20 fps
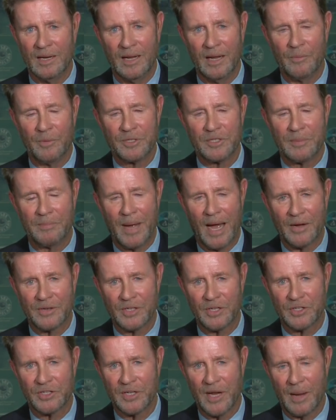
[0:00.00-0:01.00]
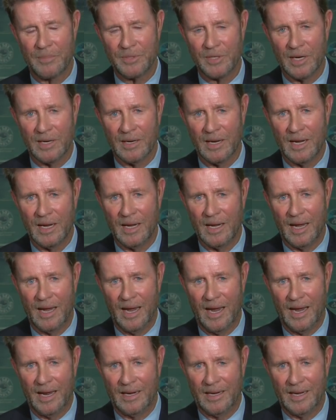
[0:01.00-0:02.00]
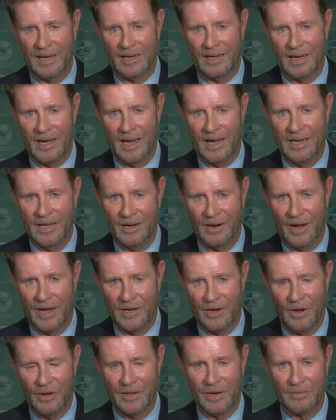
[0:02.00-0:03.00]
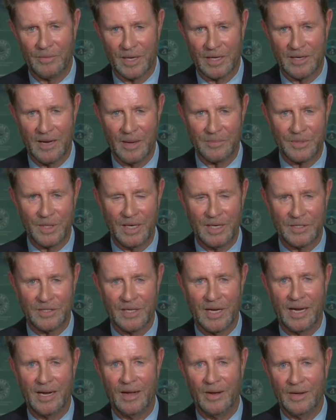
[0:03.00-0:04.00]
It was about deception. And, I know that Rick Dempsey has said,